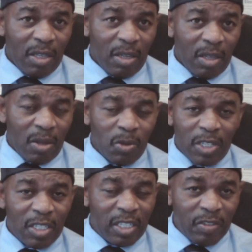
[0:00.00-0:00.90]
goes
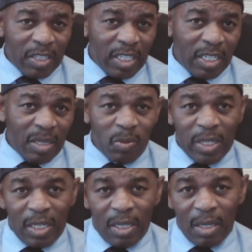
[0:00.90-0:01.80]
against everything that
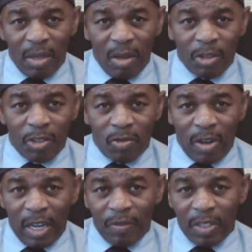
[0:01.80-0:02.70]
we are
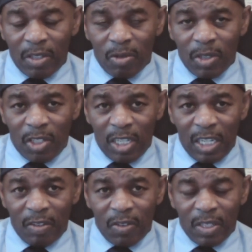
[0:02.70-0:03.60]
striving to
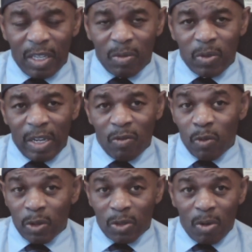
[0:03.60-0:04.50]
achieve and that we have
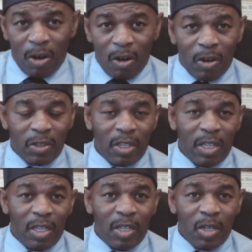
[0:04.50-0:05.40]
worked so hard
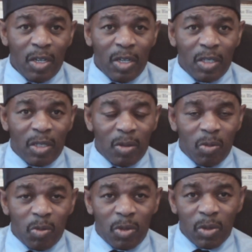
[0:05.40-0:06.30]
to
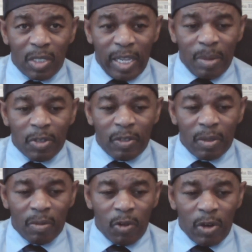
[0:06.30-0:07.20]
establish
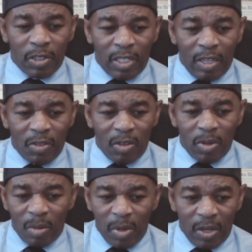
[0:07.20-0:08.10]
for ourselves here in
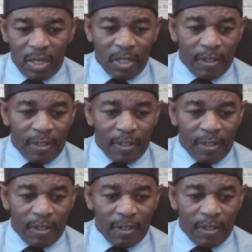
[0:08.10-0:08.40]
America.